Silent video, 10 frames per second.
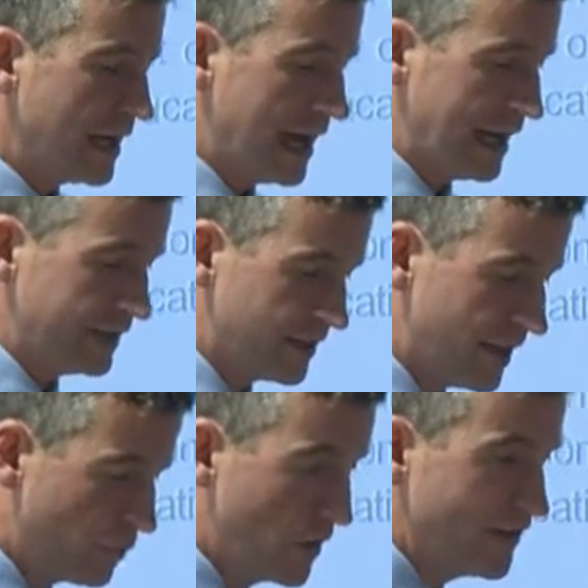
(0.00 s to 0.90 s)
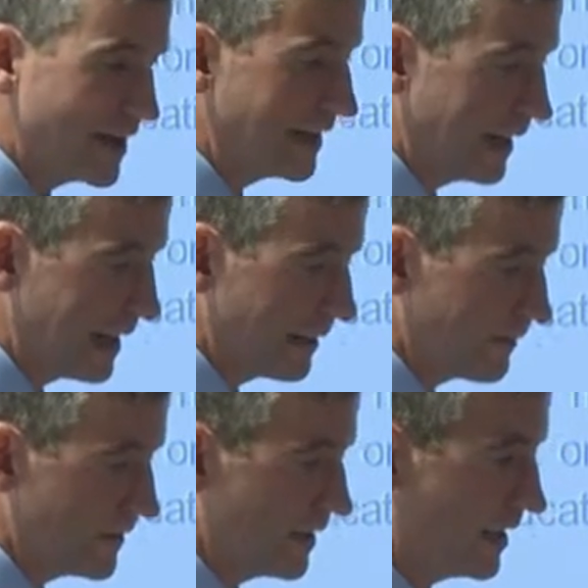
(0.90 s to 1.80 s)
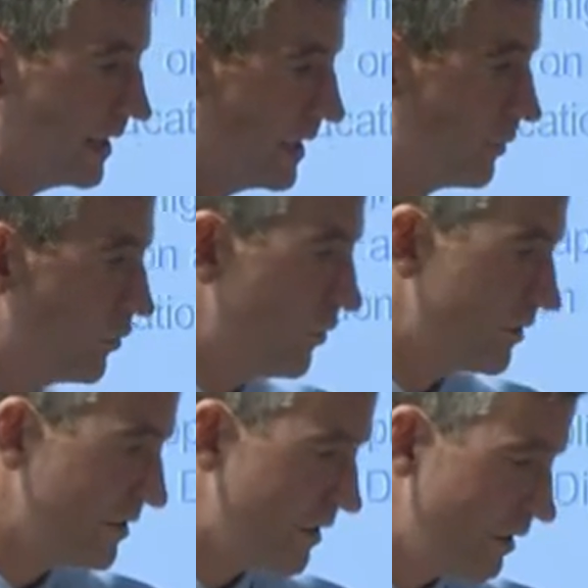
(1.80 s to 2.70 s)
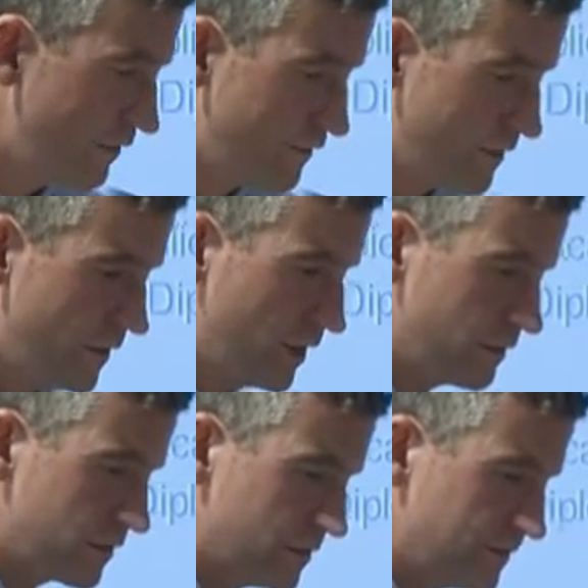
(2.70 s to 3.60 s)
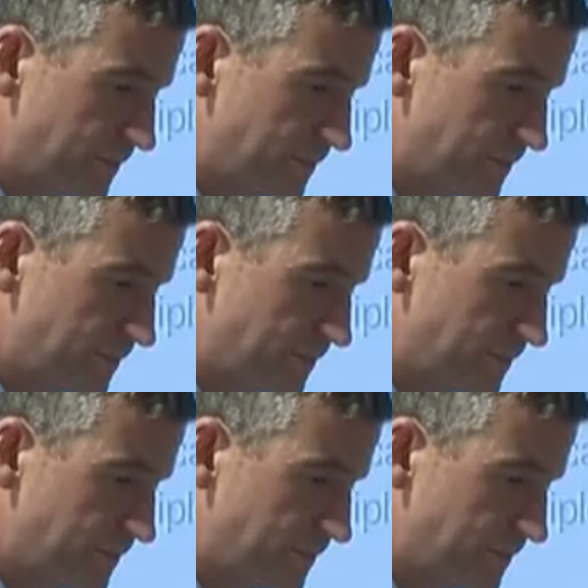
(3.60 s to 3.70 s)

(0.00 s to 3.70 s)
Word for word: and uh, we regulate the award of those